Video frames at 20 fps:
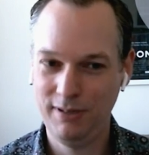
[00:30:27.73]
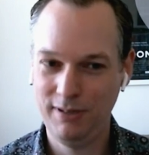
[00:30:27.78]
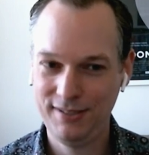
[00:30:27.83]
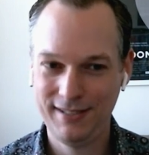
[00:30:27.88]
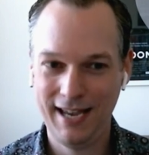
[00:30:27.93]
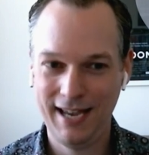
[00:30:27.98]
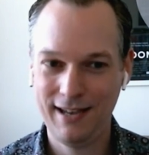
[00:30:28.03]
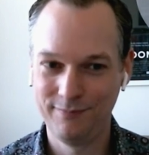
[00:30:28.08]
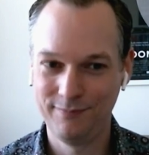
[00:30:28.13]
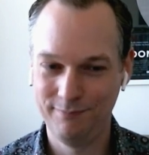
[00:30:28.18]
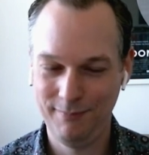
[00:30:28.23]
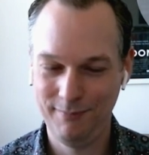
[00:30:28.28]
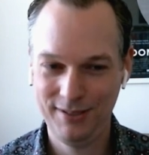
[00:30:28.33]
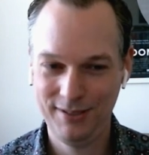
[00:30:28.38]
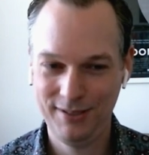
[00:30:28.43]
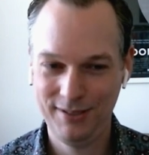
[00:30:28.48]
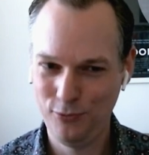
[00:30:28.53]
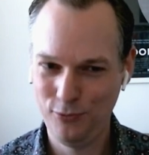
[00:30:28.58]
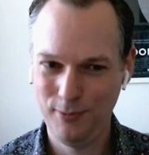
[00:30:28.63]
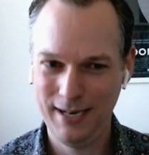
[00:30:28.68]
Must
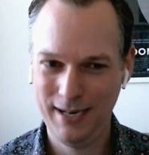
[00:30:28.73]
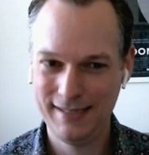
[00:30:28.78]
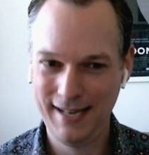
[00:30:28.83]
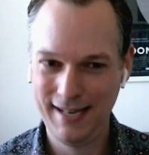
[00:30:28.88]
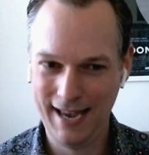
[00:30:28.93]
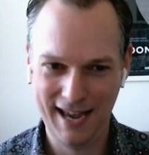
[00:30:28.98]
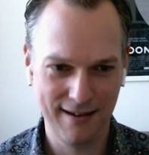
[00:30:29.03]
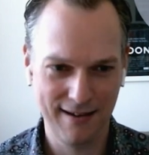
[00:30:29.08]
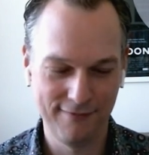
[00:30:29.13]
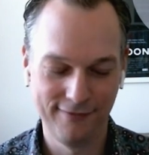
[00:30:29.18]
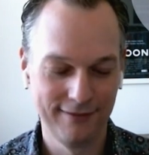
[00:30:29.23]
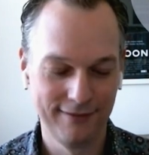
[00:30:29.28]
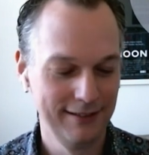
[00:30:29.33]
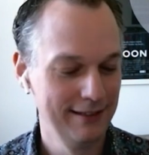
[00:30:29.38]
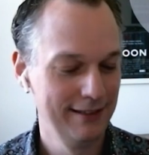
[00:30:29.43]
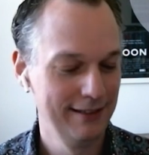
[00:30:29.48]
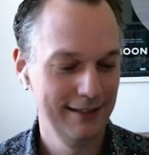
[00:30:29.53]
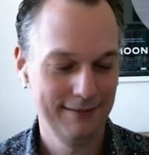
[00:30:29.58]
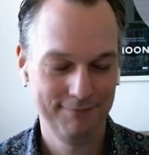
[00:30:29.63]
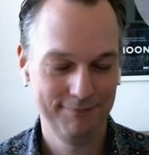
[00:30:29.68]
always have
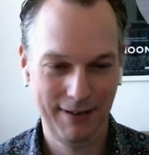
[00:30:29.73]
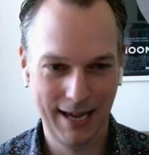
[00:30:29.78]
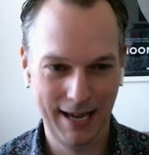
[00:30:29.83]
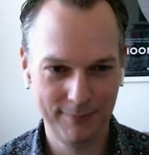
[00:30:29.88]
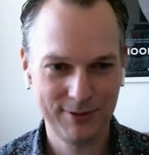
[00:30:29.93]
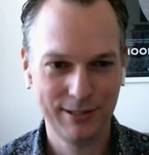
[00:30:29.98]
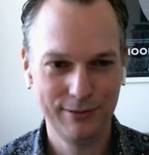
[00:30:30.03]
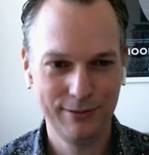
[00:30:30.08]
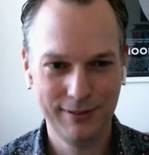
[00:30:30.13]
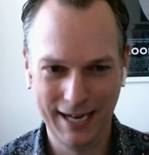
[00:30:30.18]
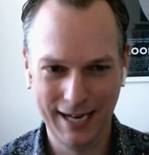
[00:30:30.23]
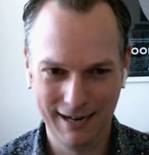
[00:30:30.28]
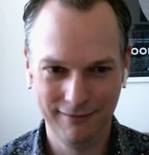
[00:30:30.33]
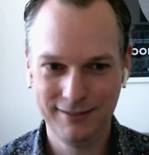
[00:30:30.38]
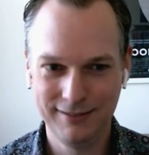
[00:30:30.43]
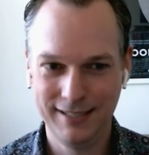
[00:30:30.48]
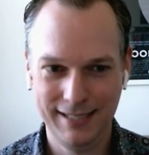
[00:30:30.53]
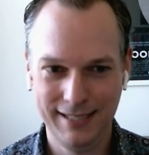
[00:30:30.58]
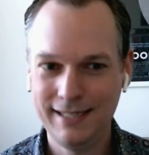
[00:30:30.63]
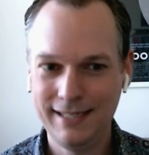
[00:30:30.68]
absolute
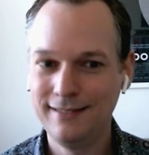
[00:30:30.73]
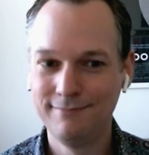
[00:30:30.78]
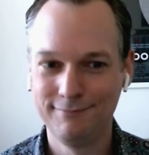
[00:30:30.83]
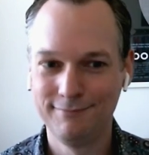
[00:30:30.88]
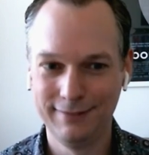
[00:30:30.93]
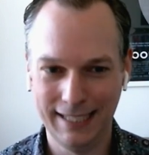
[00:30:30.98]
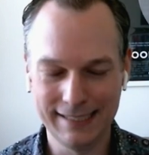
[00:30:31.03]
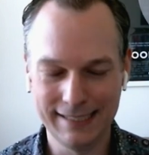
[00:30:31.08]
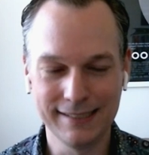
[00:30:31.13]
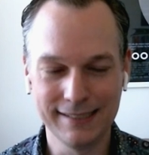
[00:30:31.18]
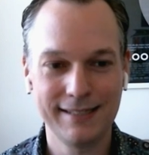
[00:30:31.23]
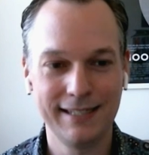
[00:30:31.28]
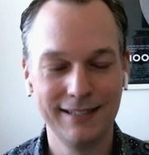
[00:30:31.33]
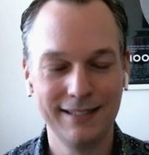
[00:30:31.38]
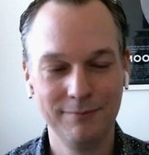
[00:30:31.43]
guaranteed latency.